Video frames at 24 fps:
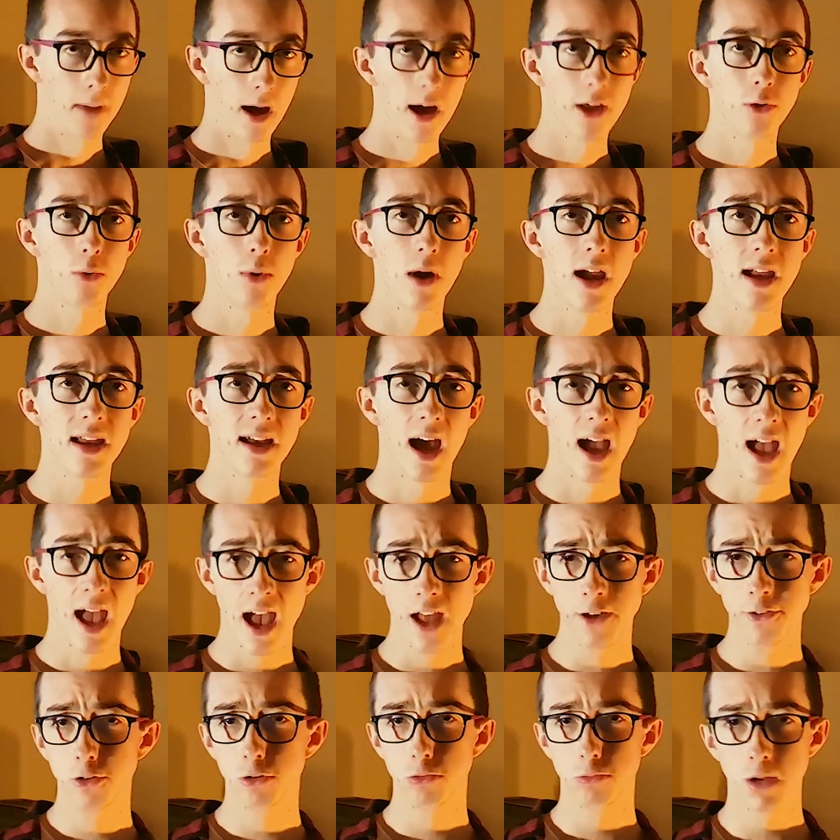By the way, I
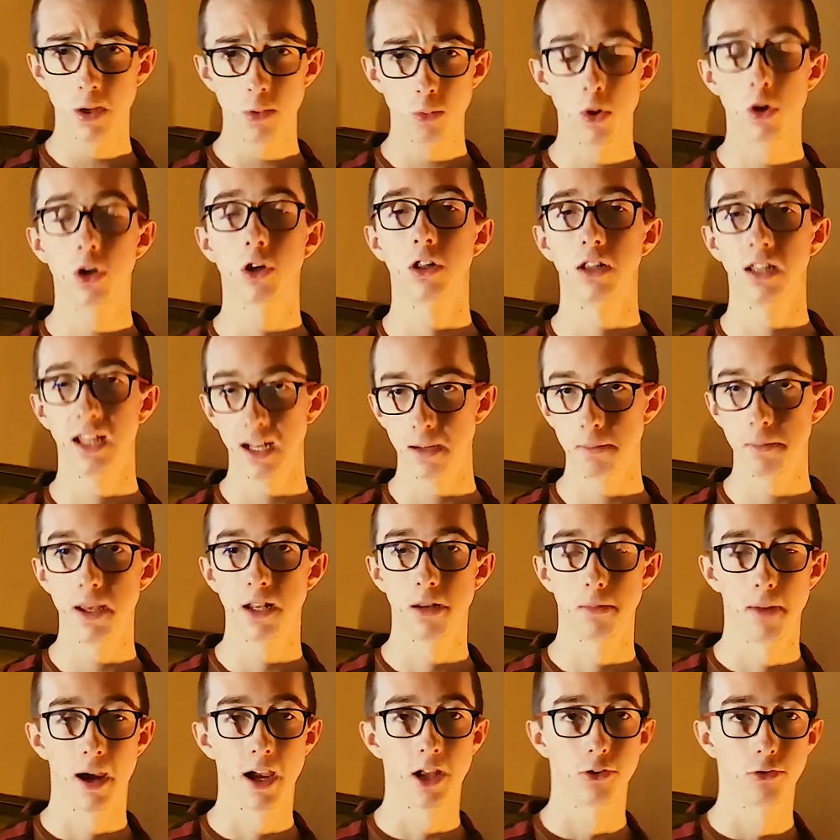had to rework a little
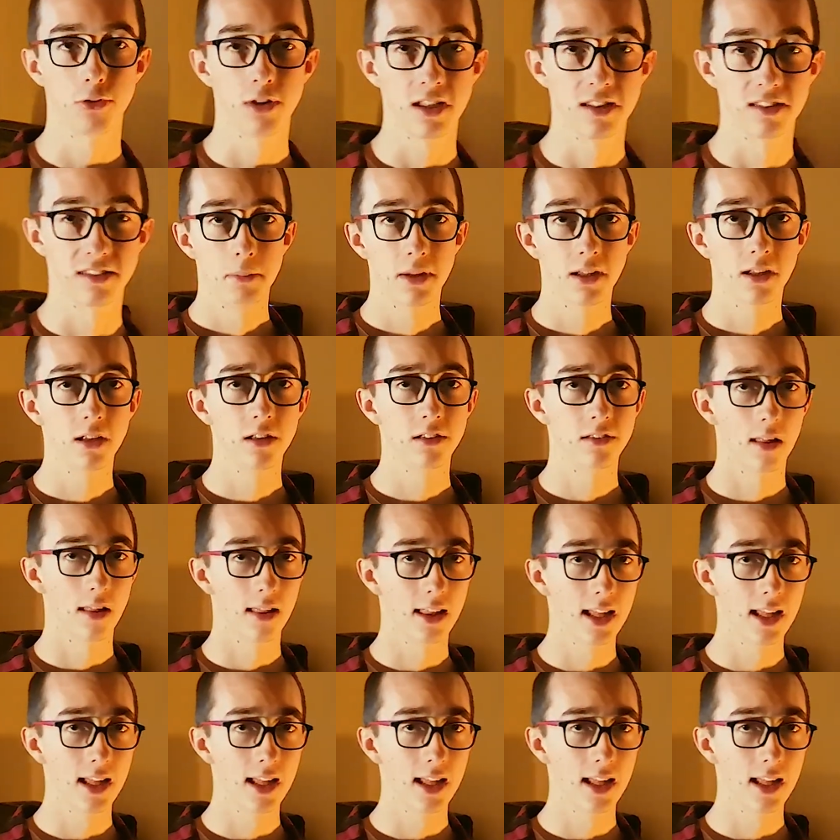bit of my trees, because the